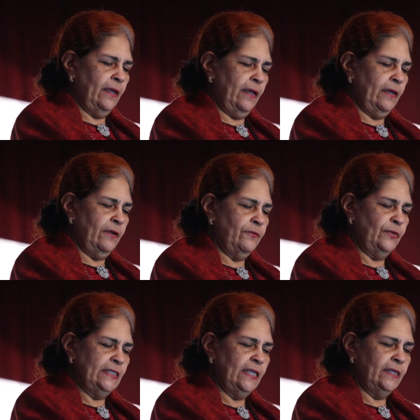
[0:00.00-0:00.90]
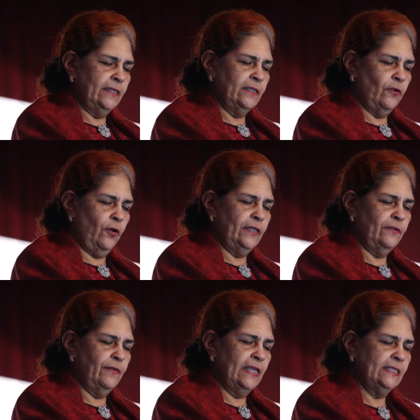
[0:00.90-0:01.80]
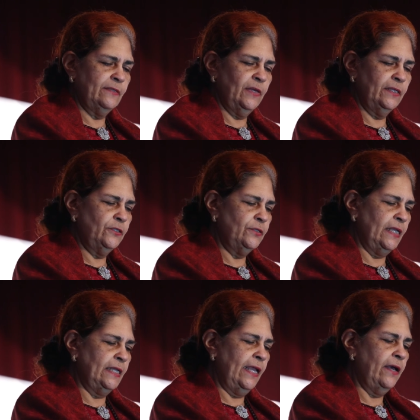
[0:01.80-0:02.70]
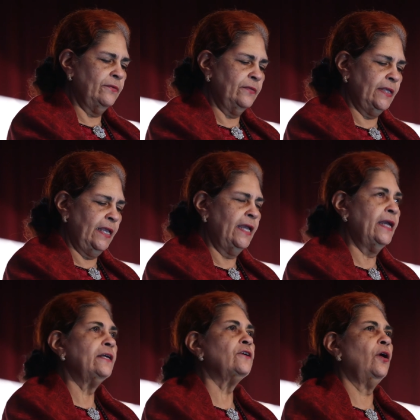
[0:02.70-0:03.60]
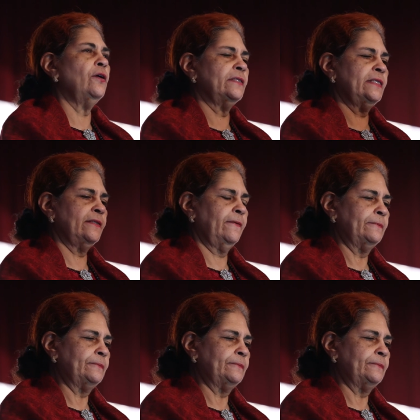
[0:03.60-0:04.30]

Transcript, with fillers: uh, return on investment in healthcare costs.